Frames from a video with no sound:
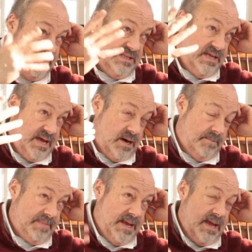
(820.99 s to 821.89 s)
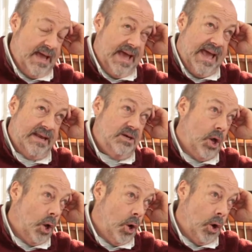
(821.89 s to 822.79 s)
is in the air, and
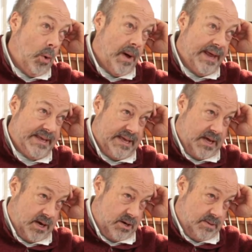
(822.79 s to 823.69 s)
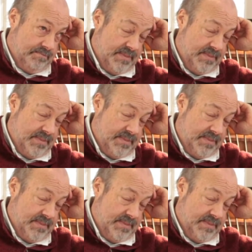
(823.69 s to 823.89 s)
nobody cared.